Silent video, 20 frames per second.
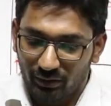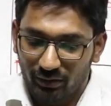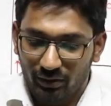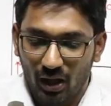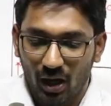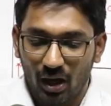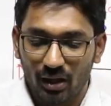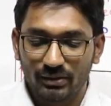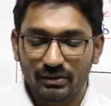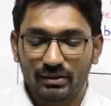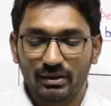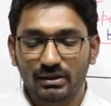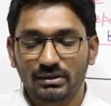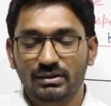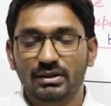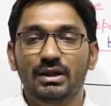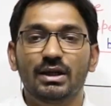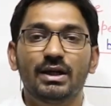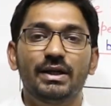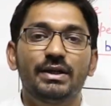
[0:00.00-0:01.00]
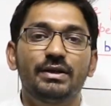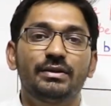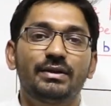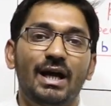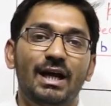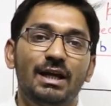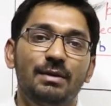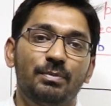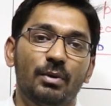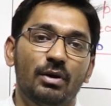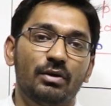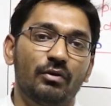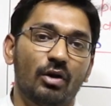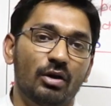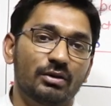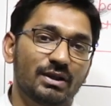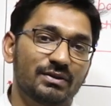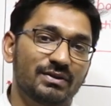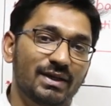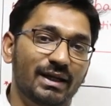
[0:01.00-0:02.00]
Now the third type of,
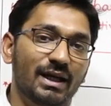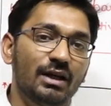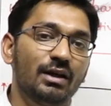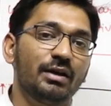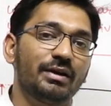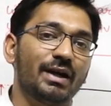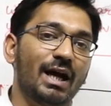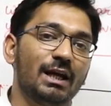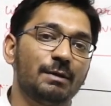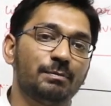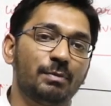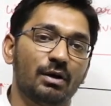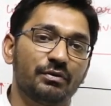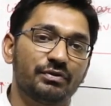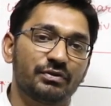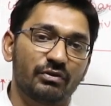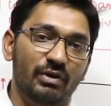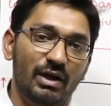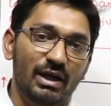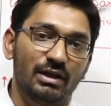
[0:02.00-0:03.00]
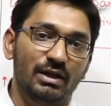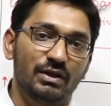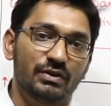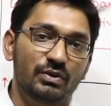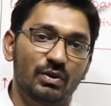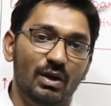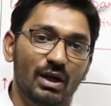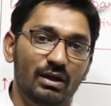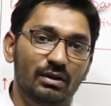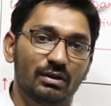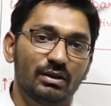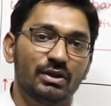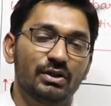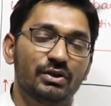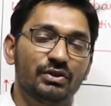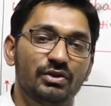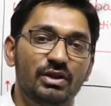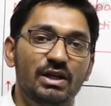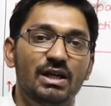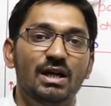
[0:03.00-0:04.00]
or the second type of strain is your
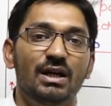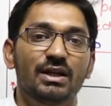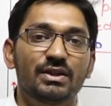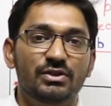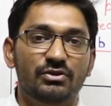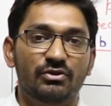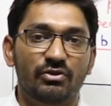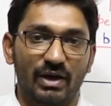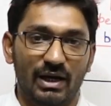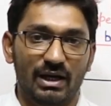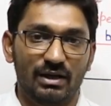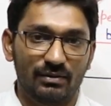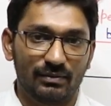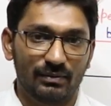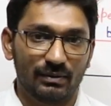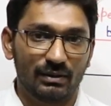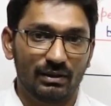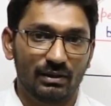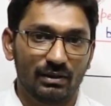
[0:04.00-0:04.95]
shear strain.